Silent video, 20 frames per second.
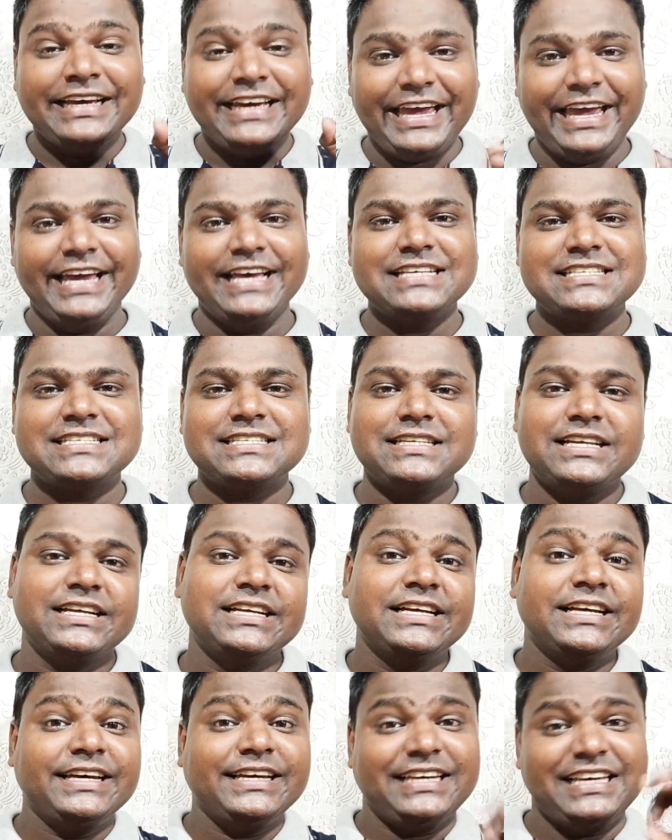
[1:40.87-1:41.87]
is
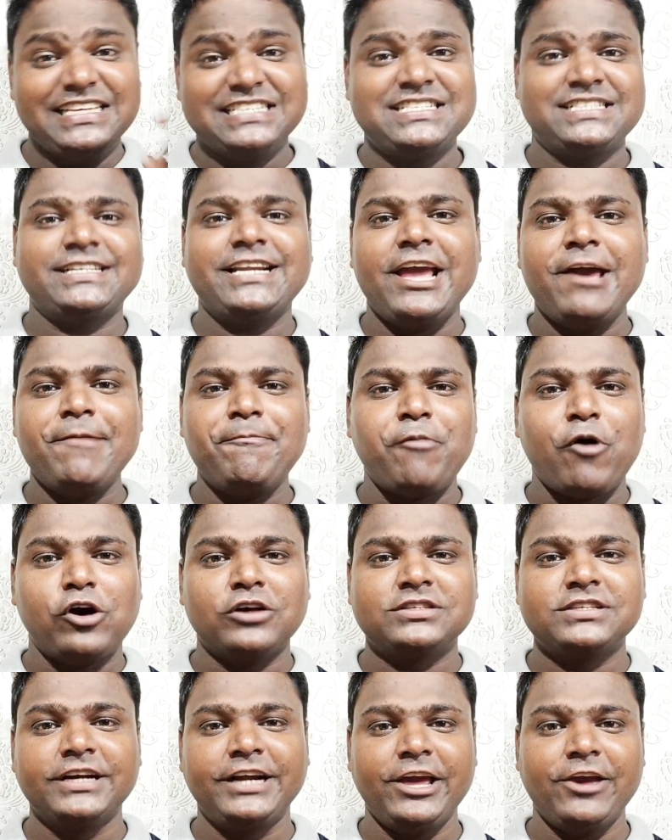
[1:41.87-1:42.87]
stay
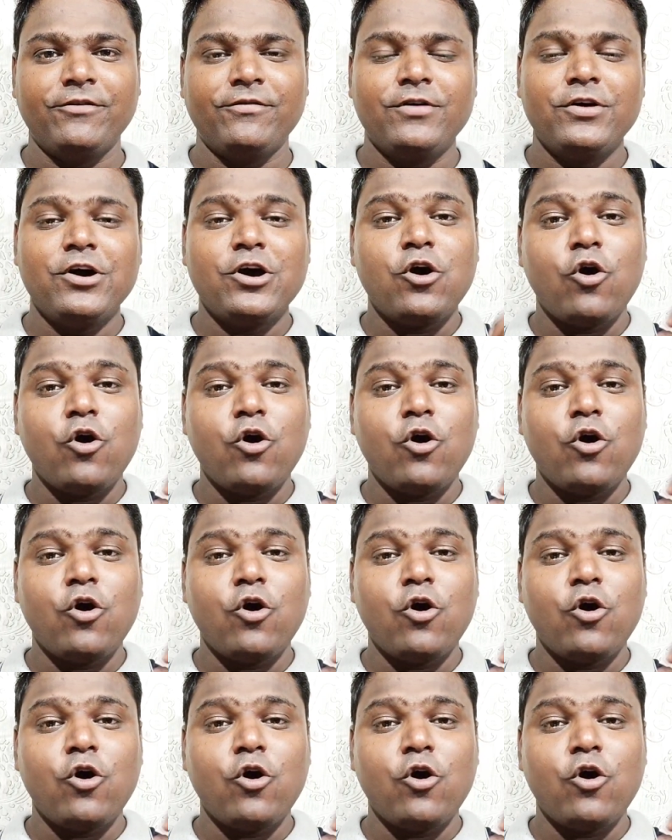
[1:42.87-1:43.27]
positive.